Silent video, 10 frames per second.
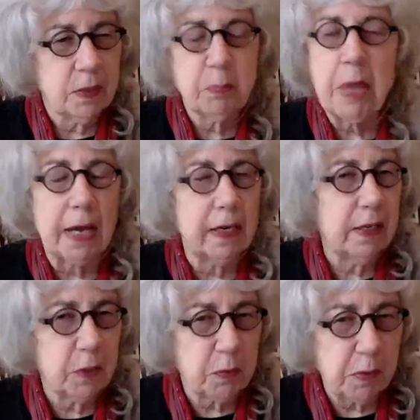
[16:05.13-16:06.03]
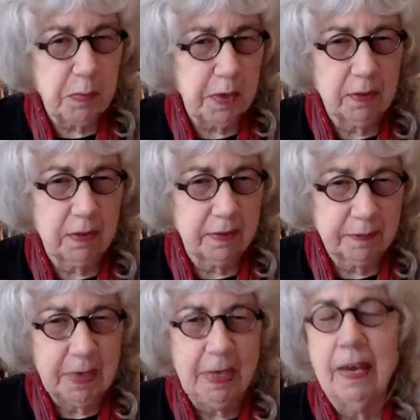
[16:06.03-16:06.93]
Black History Month,
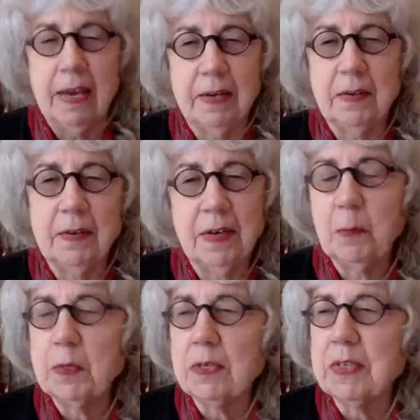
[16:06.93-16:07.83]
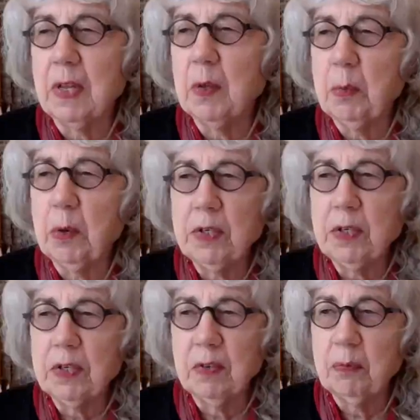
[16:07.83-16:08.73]
and it was a
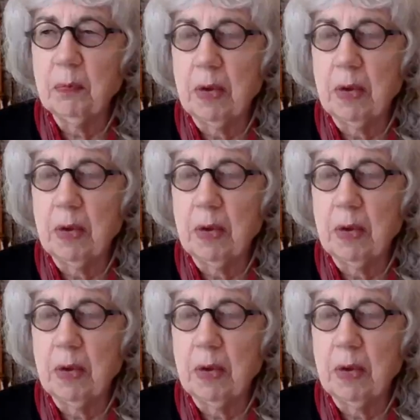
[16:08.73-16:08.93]
celebration